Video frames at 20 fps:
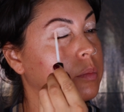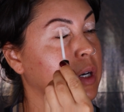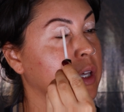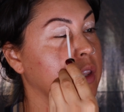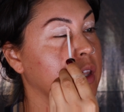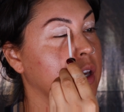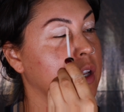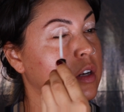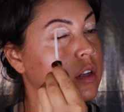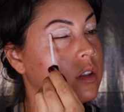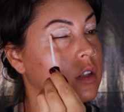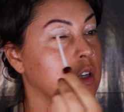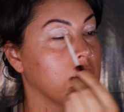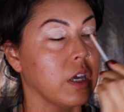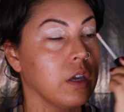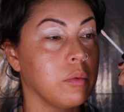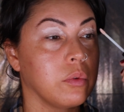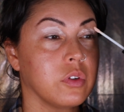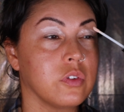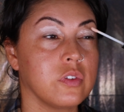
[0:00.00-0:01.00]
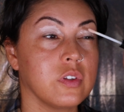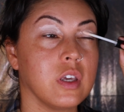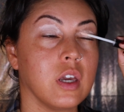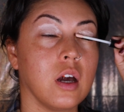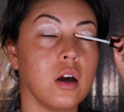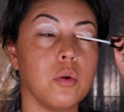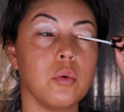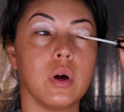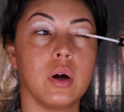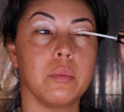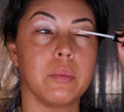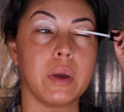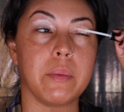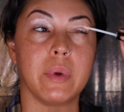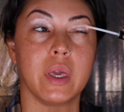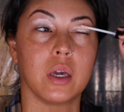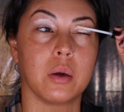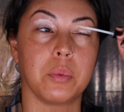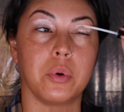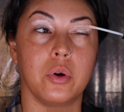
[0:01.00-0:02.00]
By the end of the day, we'll see how well my
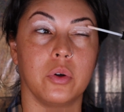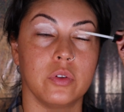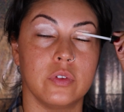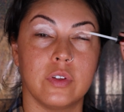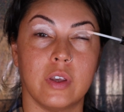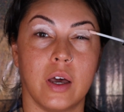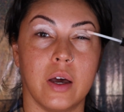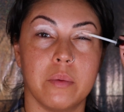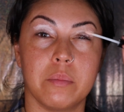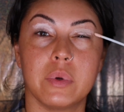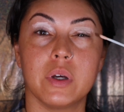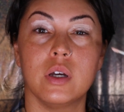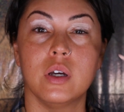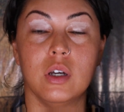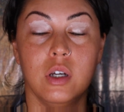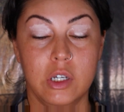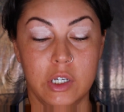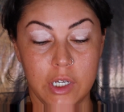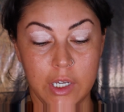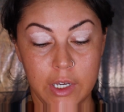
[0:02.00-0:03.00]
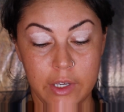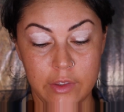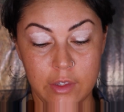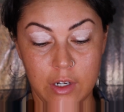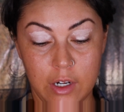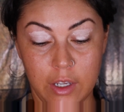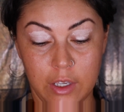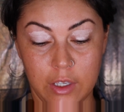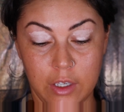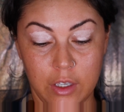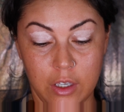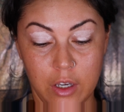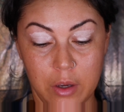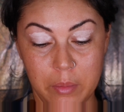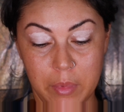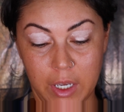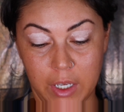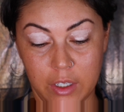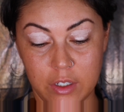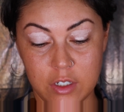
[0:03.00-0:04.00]
makeup holds up. And then I can come
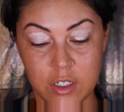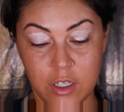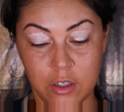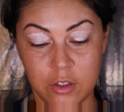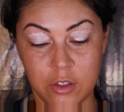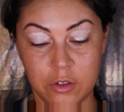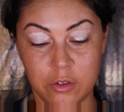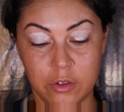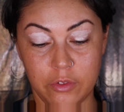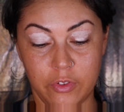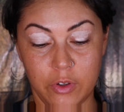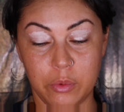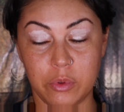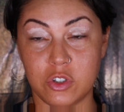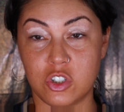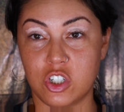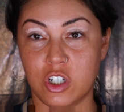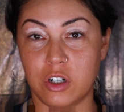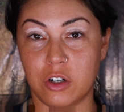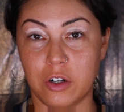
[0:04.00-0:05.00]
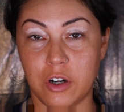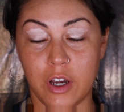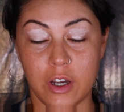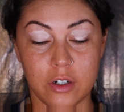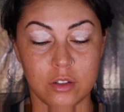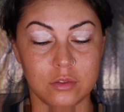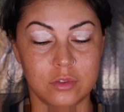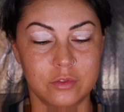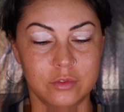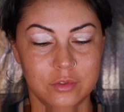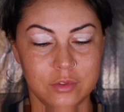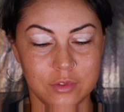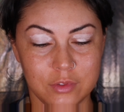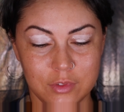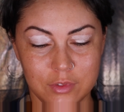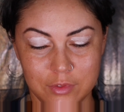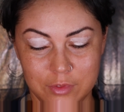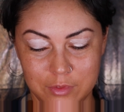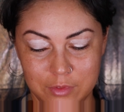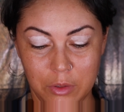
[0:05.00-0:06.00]
back and tell you if it was shit or not.
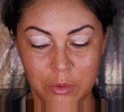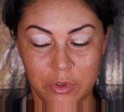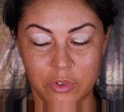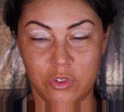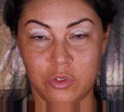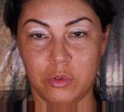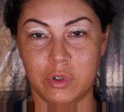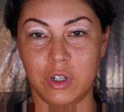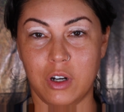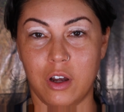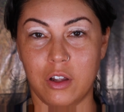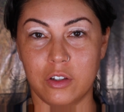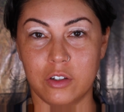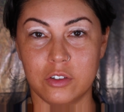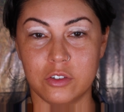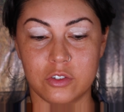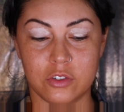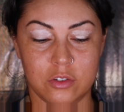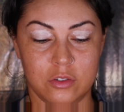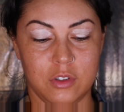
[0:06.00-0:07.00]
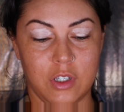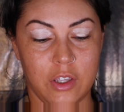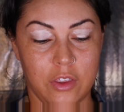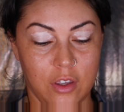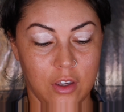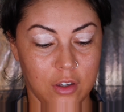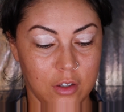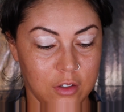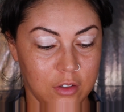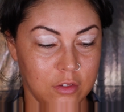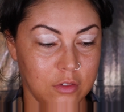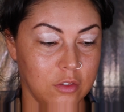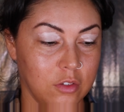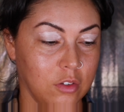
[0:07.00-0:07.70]
It was $3, I think.